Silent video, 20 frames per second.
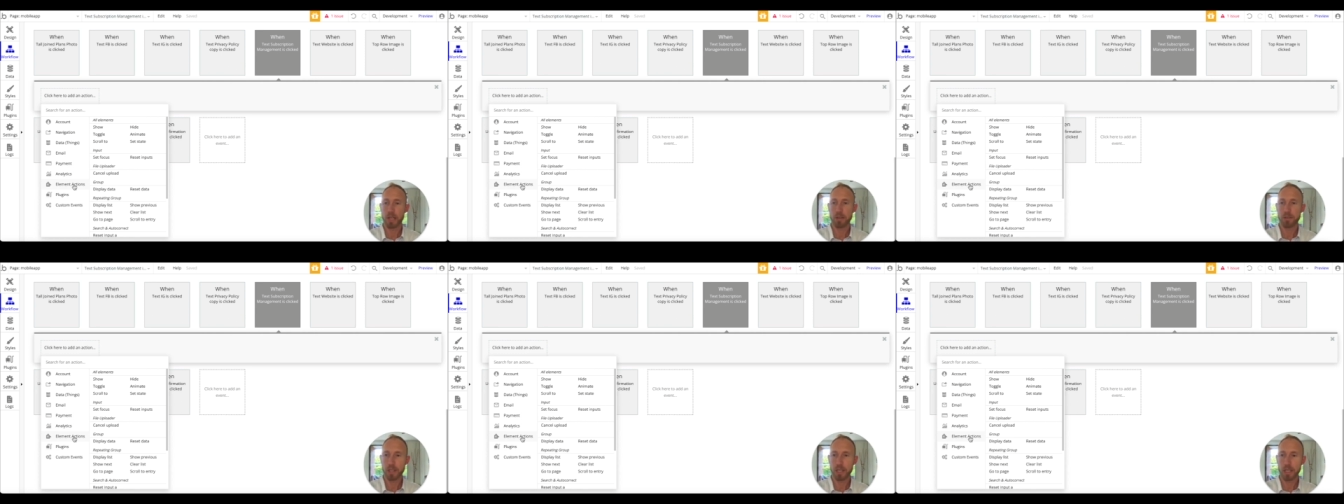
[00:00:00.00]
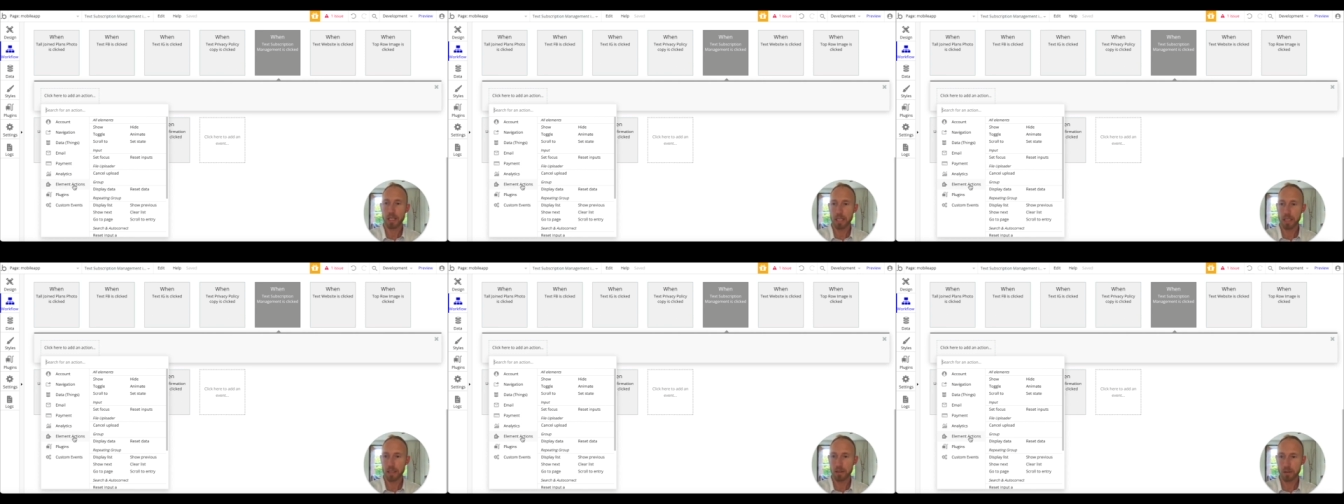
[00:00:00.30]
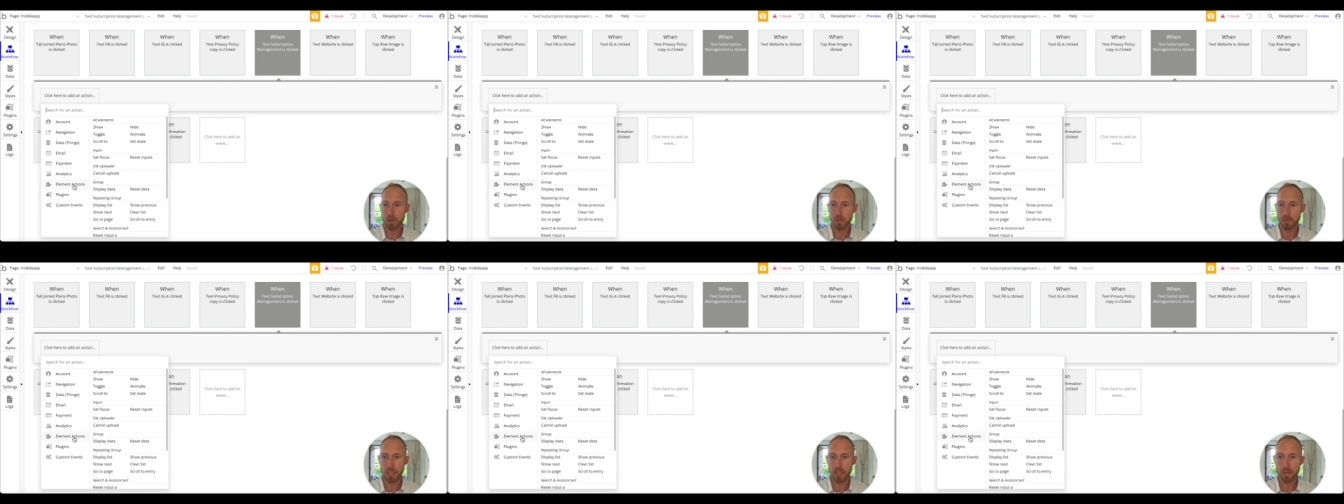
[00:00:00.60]
It's thinking
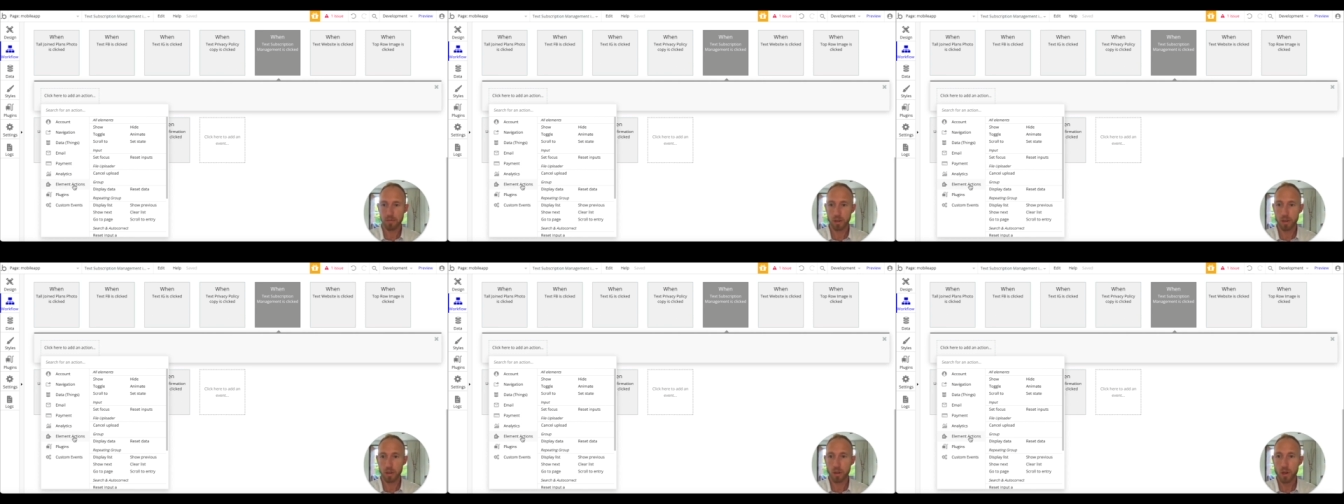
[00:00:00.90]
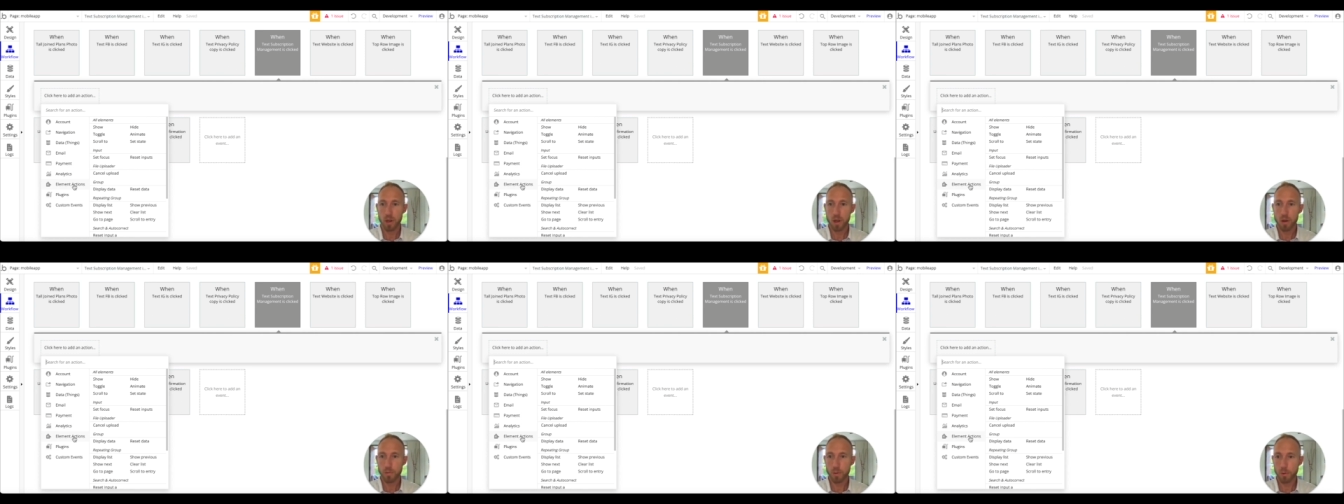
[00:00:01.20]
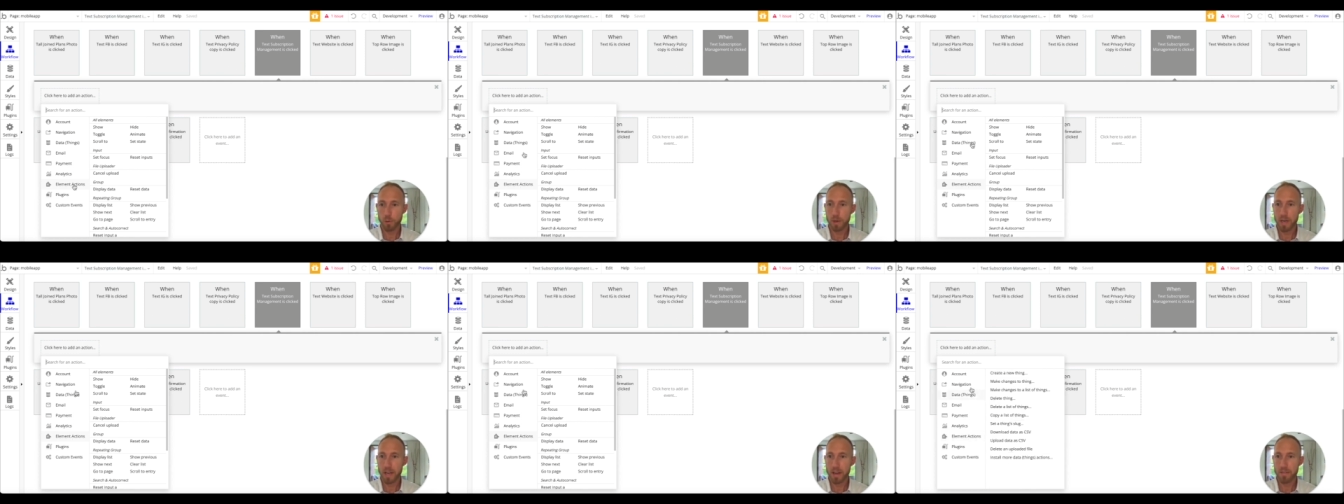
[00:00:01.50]
something different.
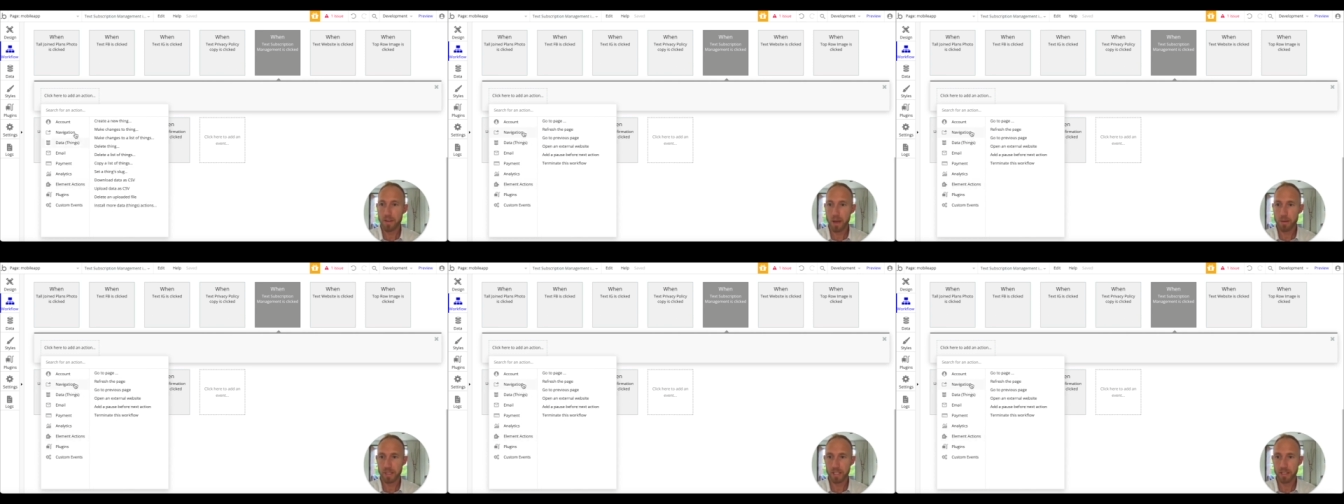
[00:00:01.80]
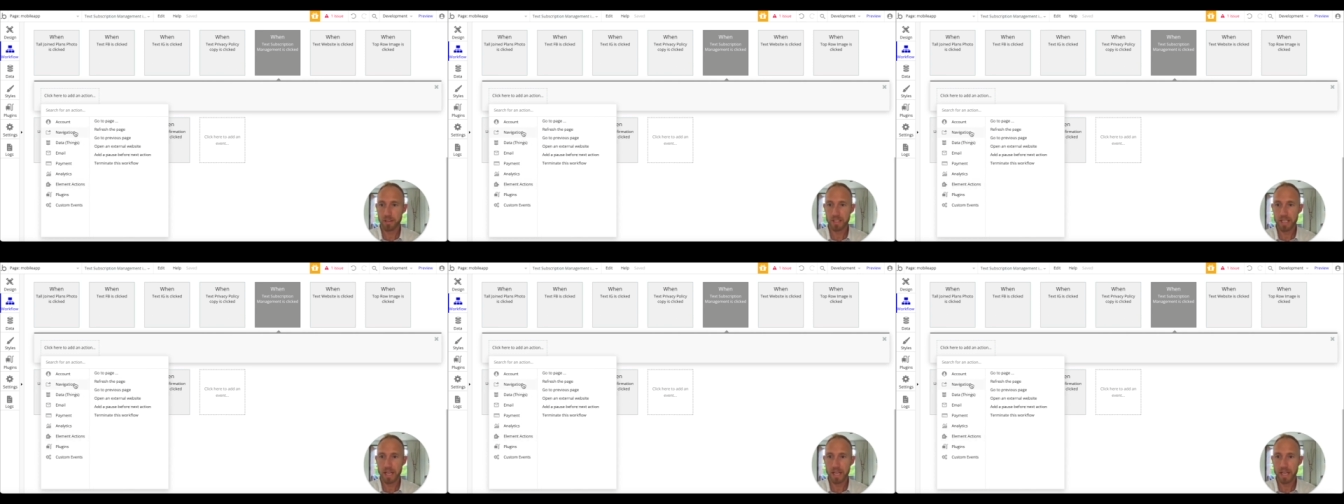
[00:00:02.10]
What we want to have happen here